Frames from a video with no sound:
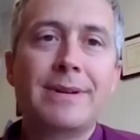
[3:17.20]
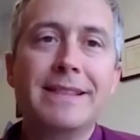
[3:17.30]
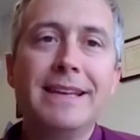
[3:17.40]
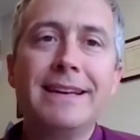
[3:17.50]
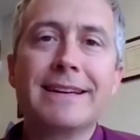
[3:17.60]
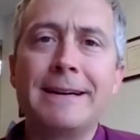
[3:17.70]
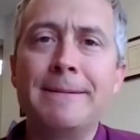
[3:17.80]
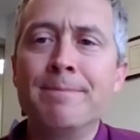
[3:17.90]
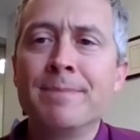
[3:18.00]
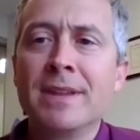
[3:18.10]
I think,
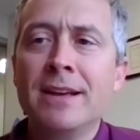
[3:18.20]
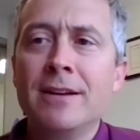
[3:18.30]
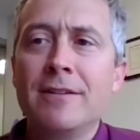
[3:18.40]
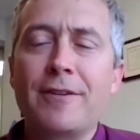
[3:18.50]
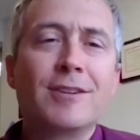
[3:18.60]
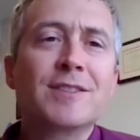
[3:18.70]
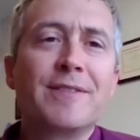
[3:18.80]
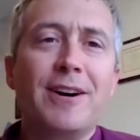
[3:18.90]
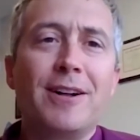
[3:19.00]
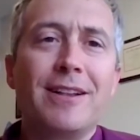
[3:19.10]
first
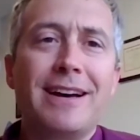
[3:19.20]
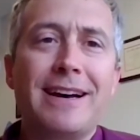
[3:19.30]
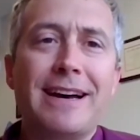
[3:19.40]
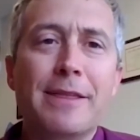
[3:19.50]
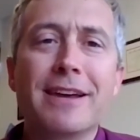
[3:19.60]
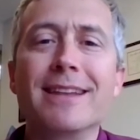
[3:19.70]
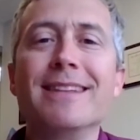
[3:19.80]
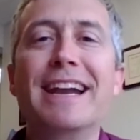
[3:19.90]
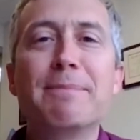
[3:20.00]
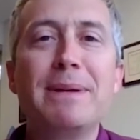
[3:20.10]
of all, I think a
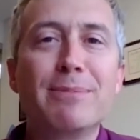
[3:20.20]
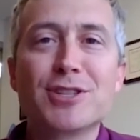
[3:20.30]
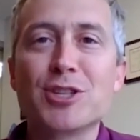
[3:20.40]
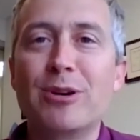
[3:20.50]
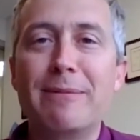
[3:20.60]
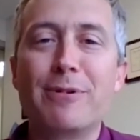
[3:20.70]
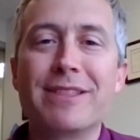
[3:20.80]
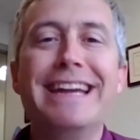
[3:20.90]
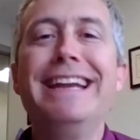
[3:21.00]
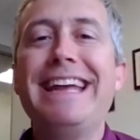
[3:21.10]
lot of people show up
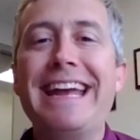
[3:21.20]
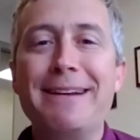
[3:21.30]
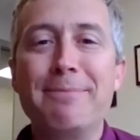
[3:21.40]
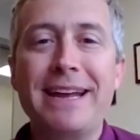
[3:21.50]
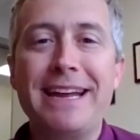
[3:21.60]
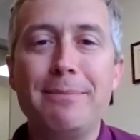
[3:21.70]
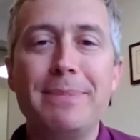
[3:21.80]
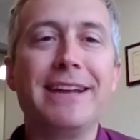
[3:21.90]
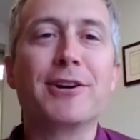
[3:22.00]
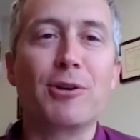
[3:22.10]
with any hand pain
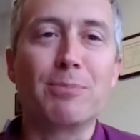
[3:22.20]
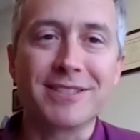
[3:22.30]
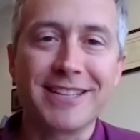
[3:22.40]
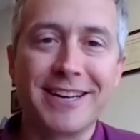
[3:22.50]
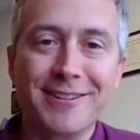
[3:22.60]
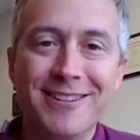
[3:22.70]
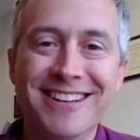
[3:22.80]
being carpal tunnel.